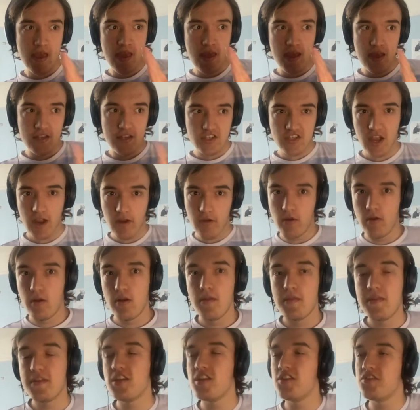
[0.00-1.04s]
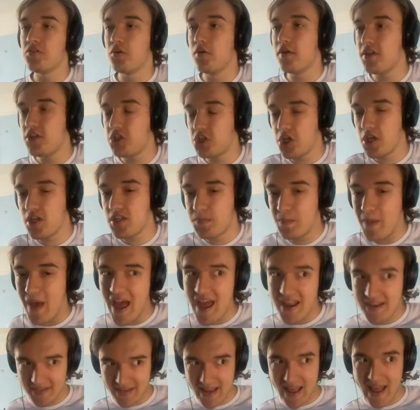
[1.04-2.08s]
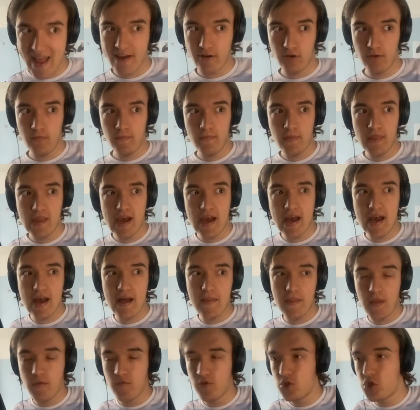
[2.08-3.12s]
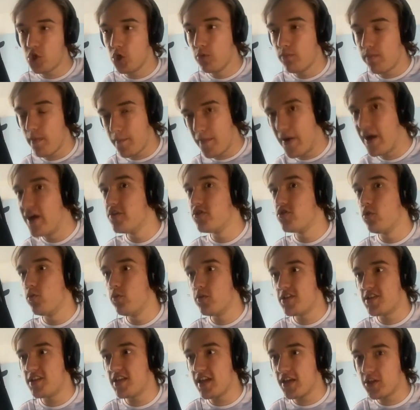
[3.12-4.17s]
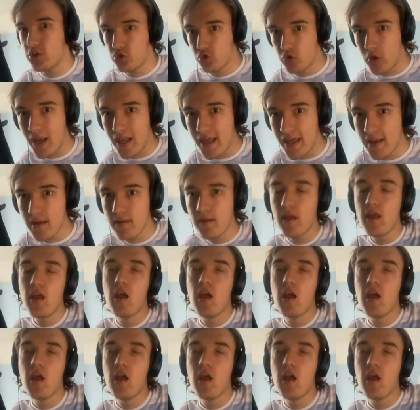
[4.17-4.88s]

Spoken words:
So, this is already cheese pared down. The original proposal was 6 trillion.